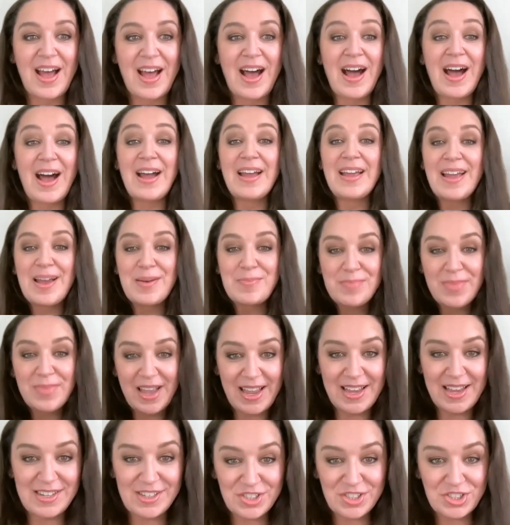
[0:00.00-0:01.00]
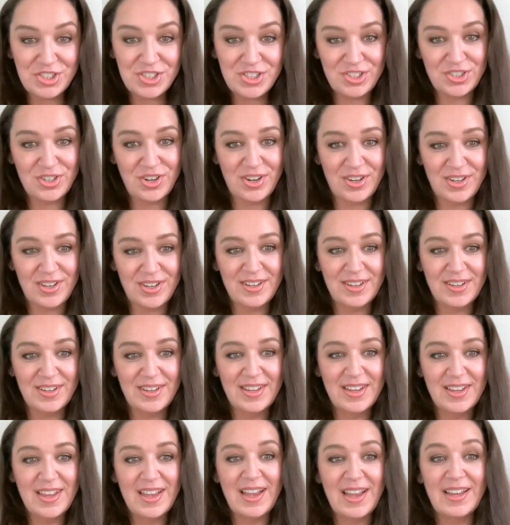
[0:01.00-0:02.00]
I am EnergyJoy.
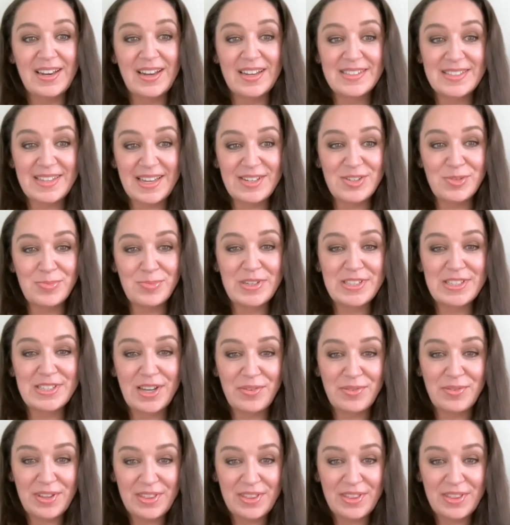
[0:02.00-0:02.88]
And I say to myself,